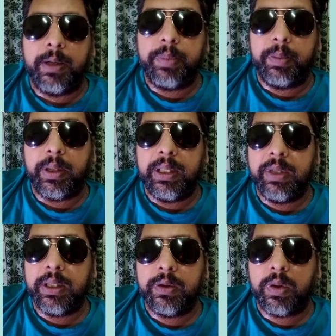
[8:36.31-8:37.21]
people
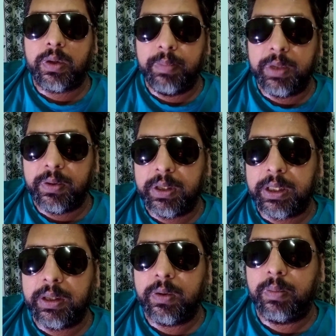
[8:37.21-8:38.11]
living in your community,
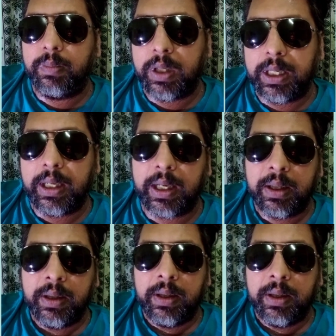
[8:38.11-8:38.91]
your mohalla,